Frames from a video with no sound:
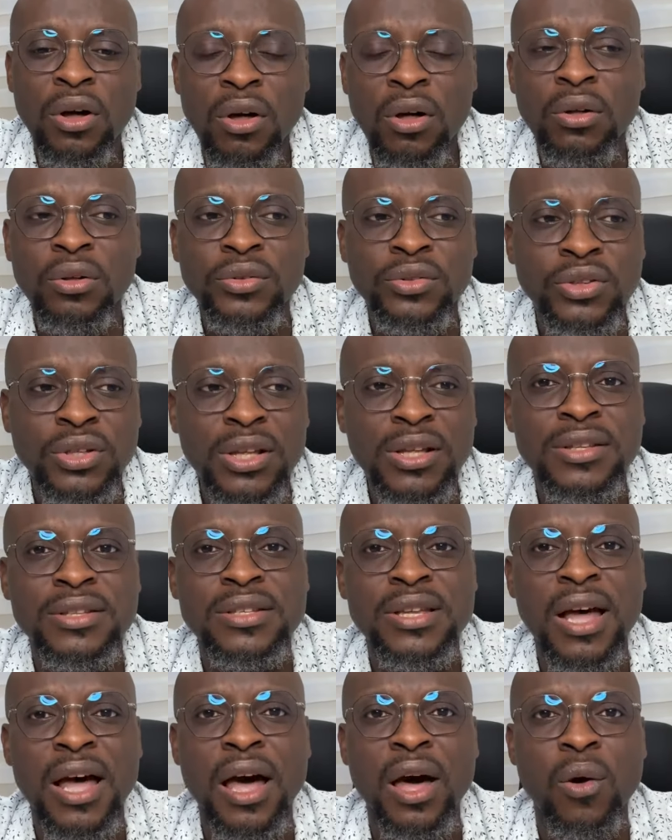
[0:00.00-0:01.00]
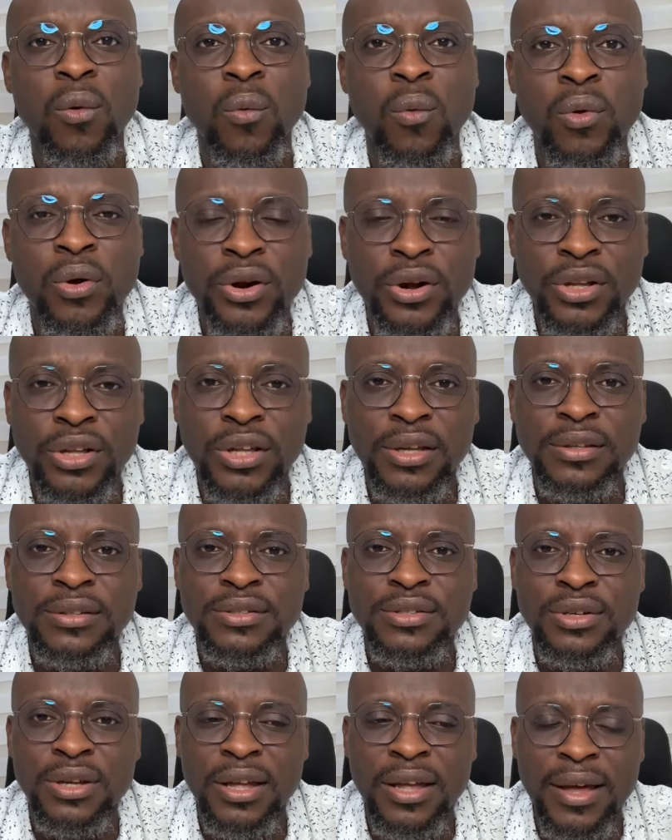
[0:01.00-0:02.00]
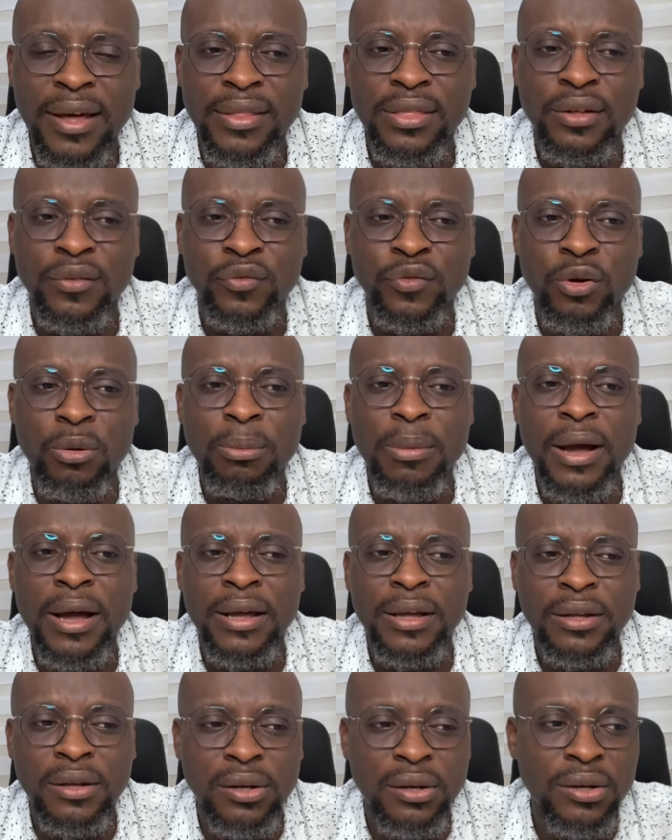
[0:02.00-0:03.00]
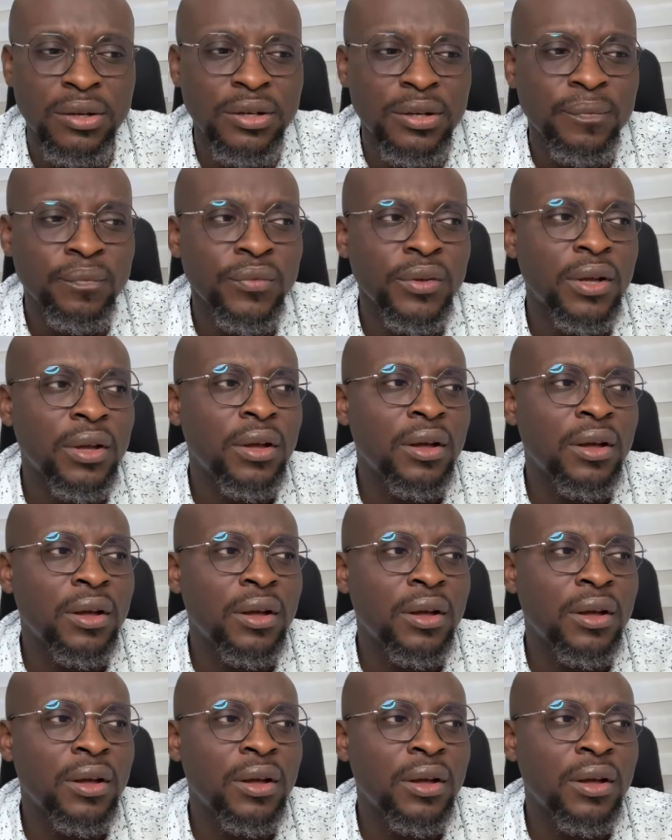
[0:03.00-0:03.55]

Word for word: All things are working together for my good.